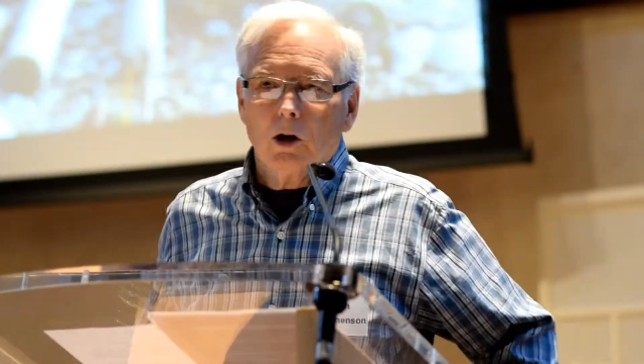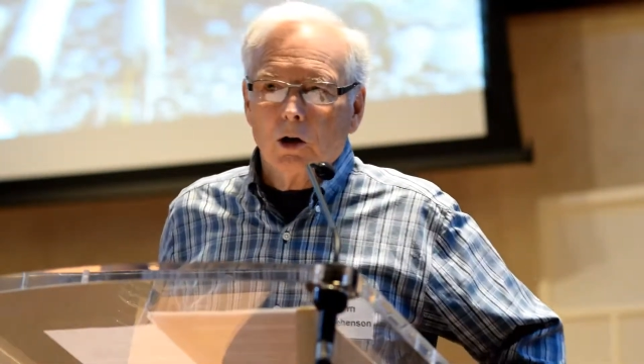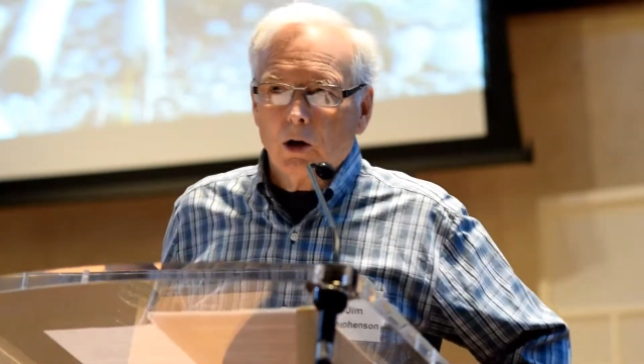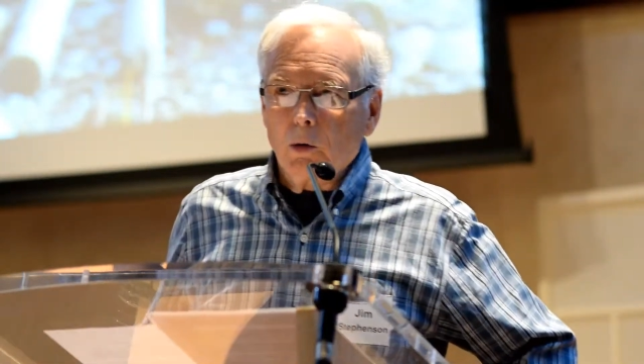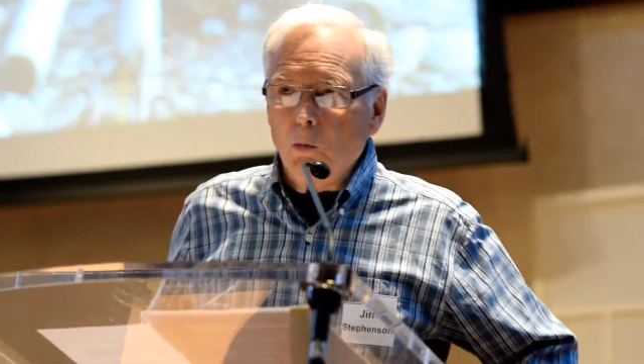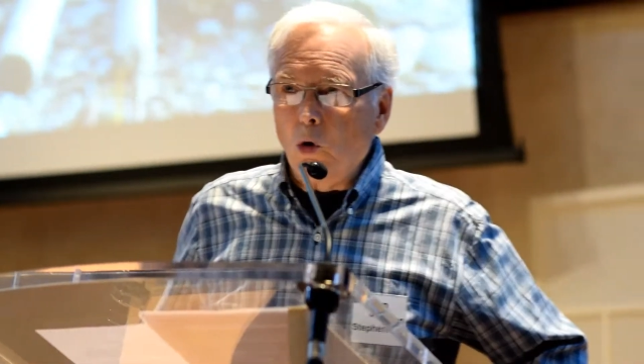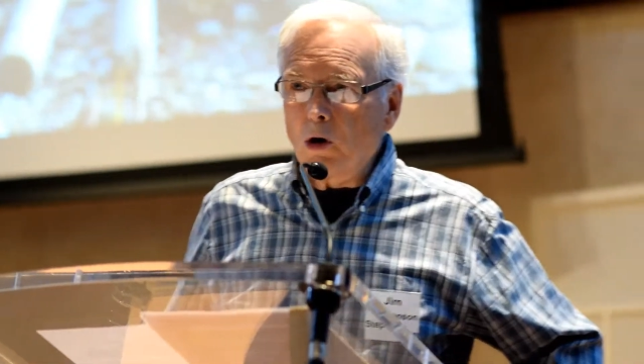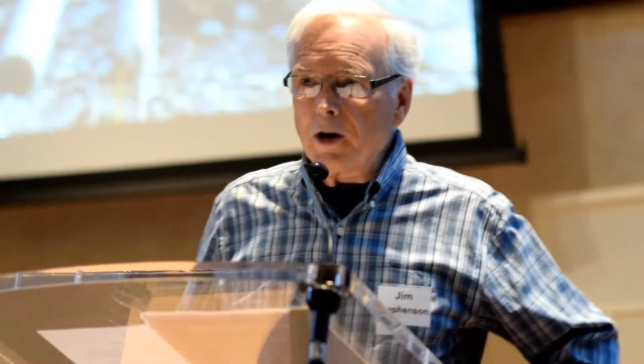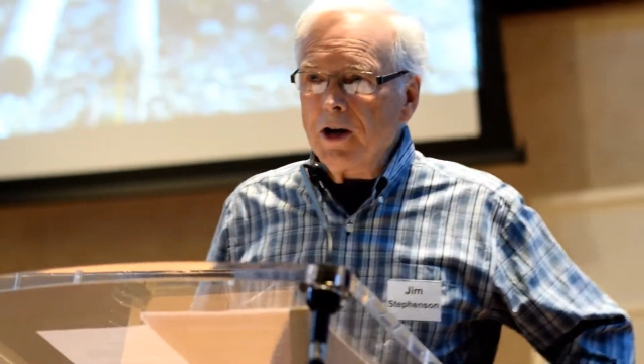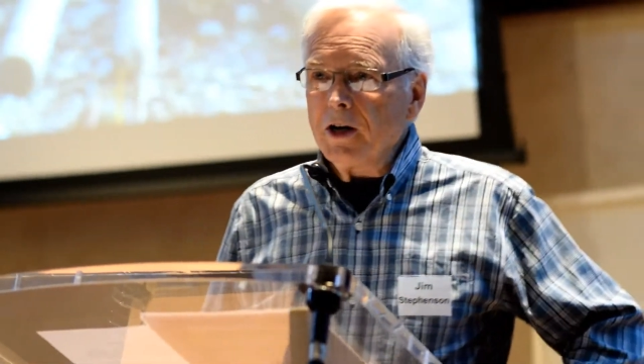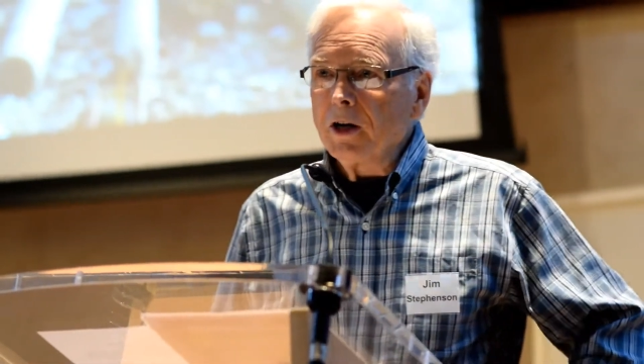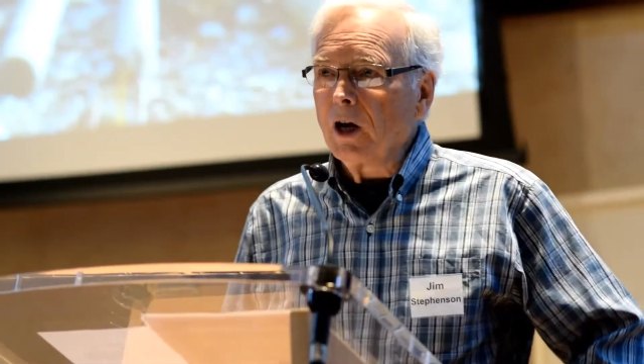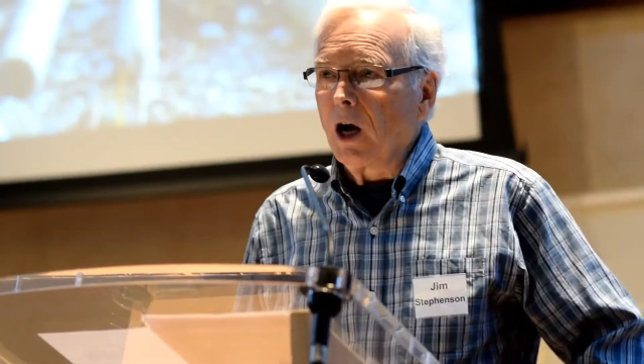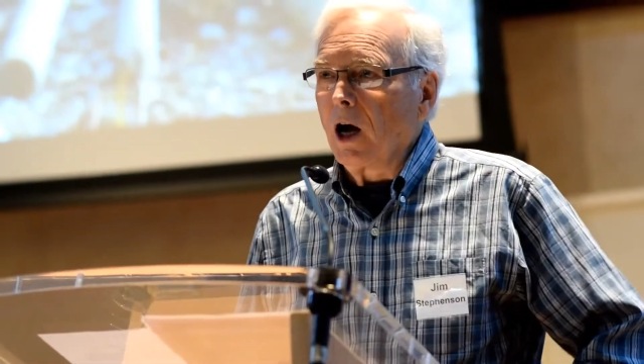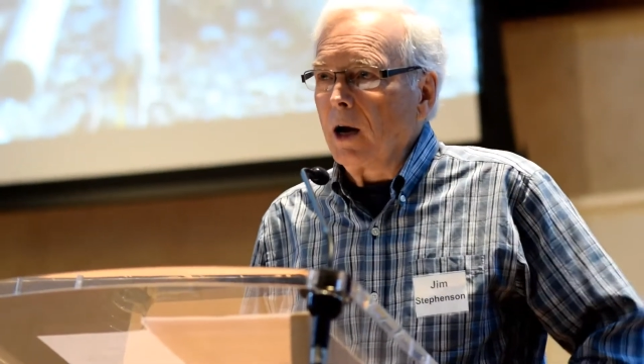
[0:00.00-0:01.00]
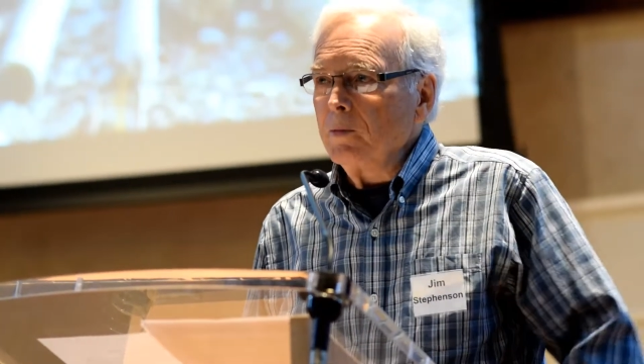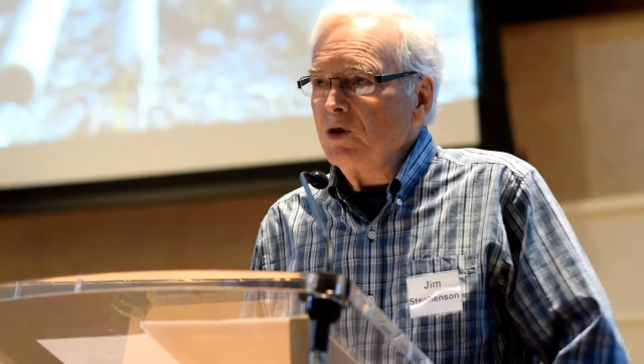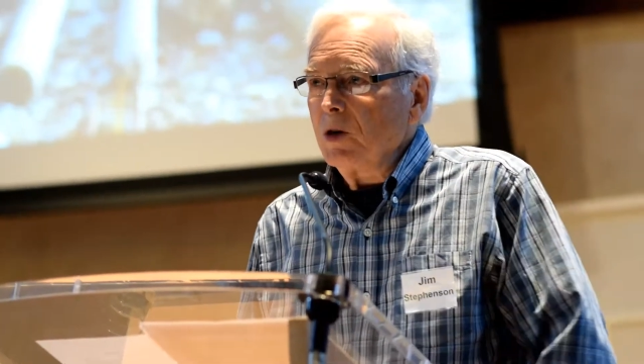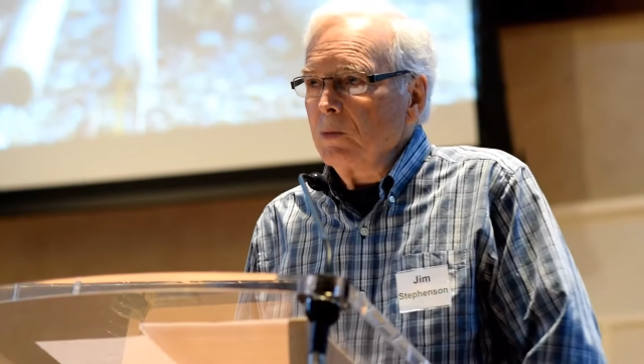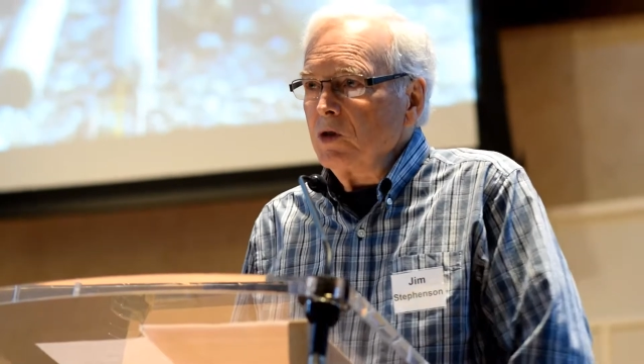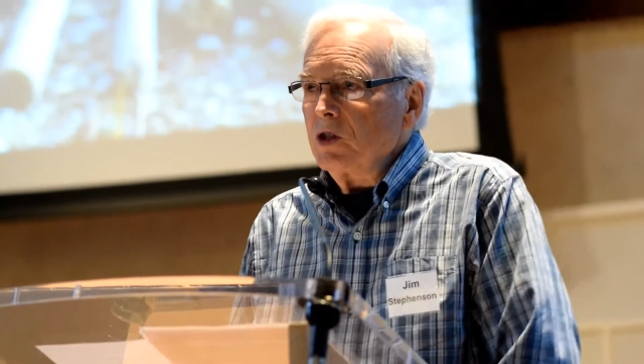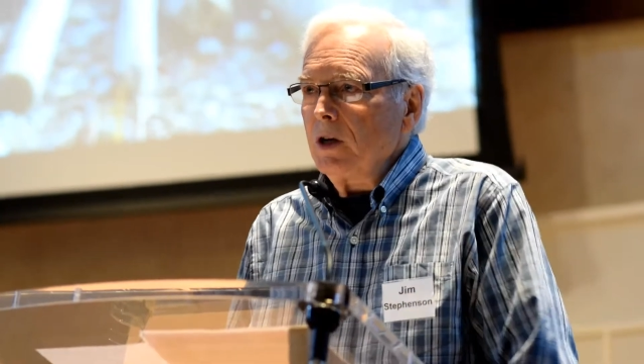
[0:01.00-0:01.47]
Good morning. I'm
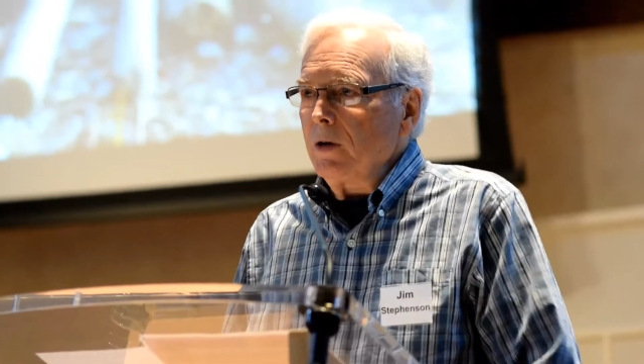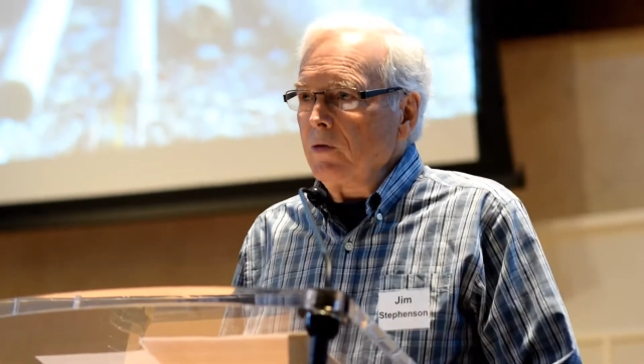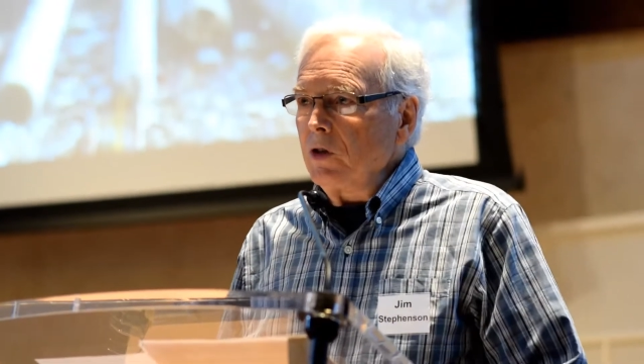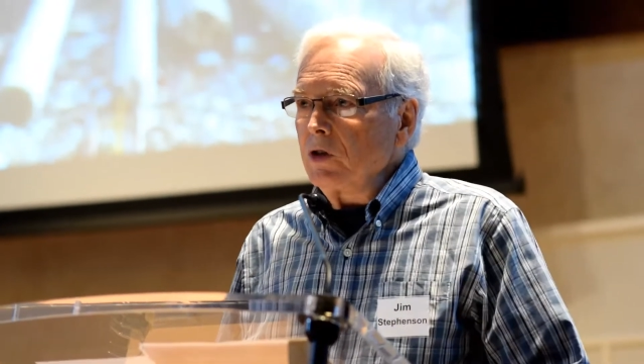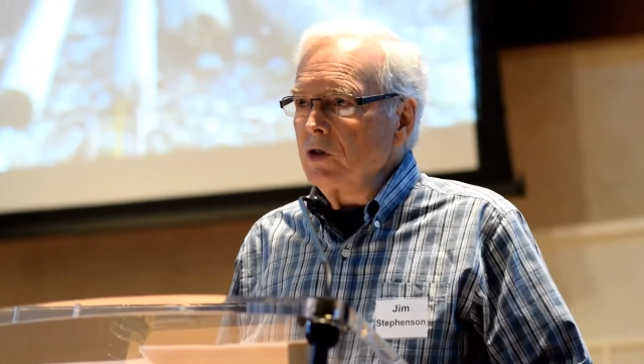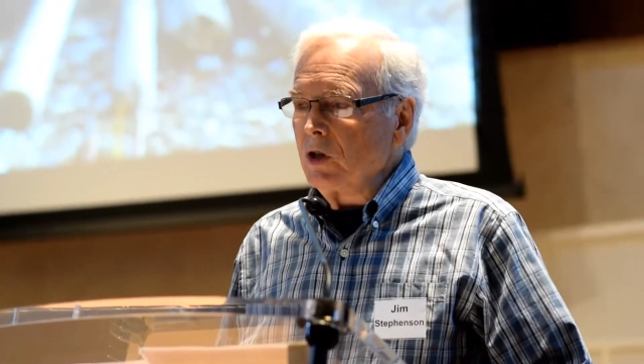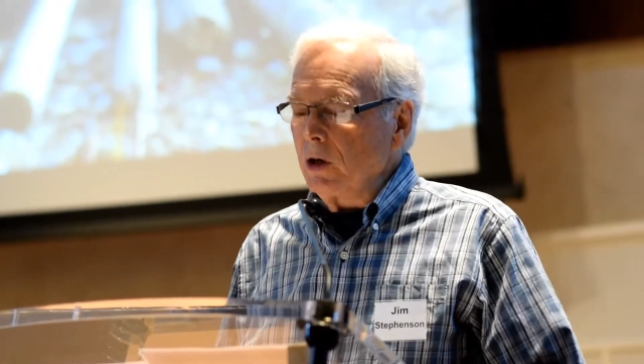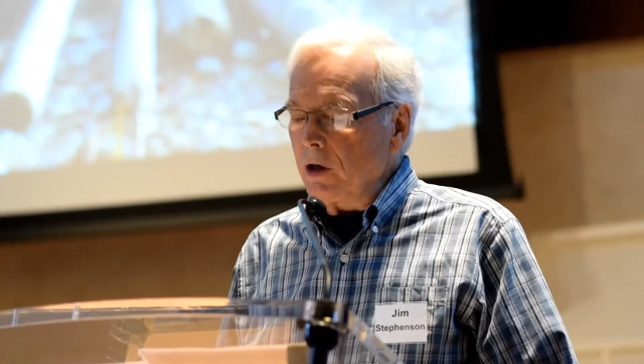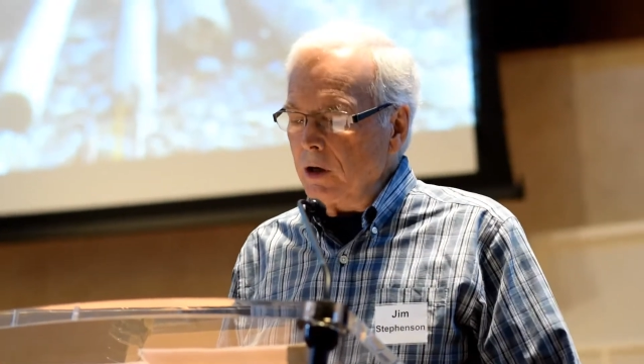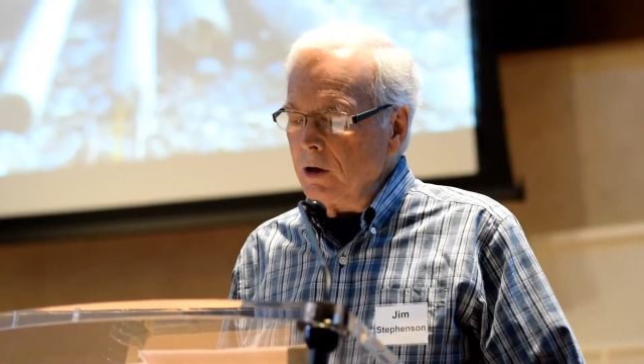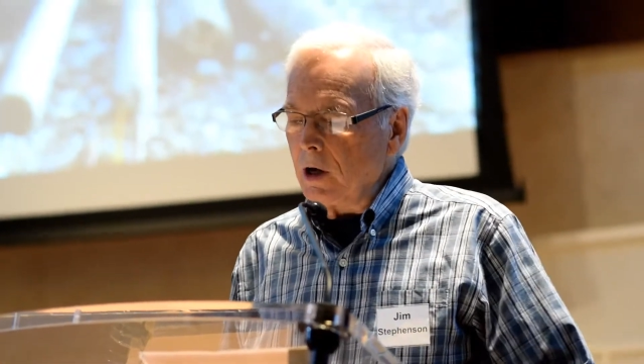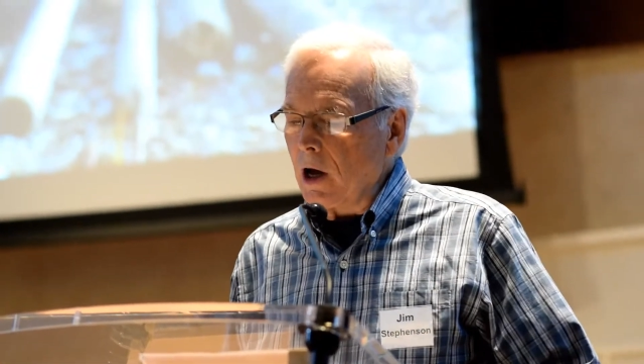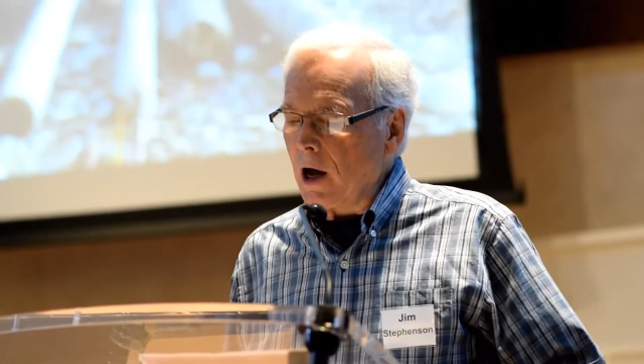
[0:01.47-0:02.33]
Jim Stevenson.